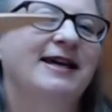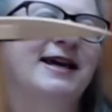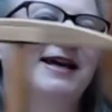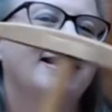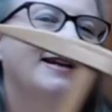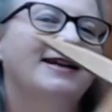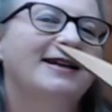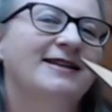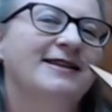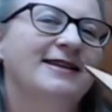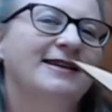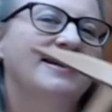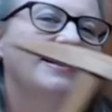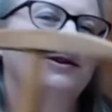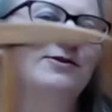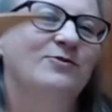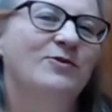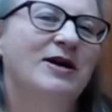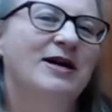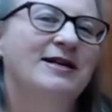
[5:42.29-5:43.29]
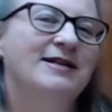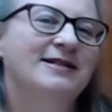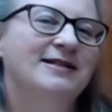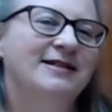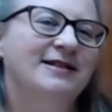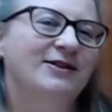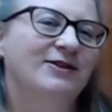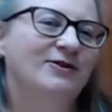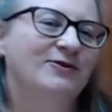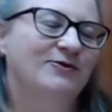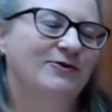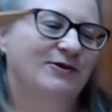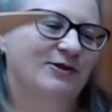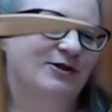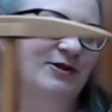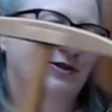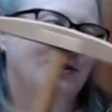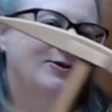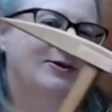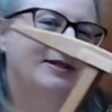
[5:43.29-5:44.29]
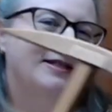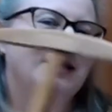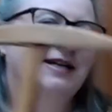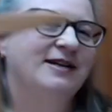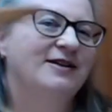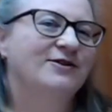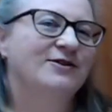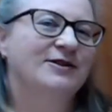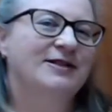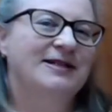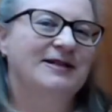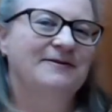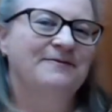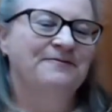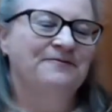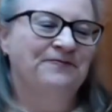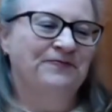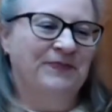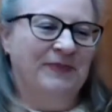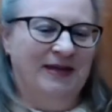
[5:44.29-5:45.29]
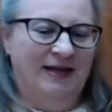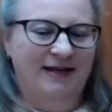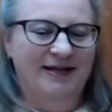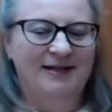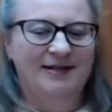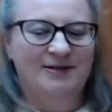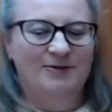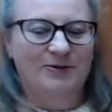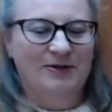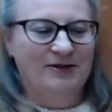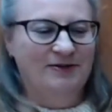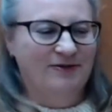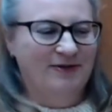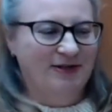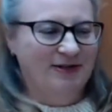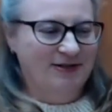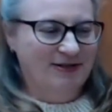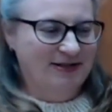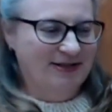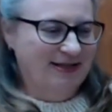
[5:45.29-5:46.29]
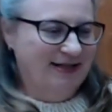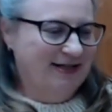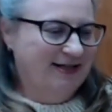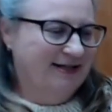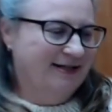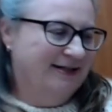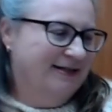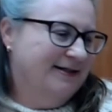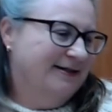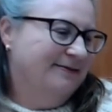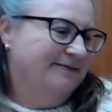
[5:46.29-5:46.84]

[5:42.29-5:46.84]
And I think winding off onto a niddy is one of those things.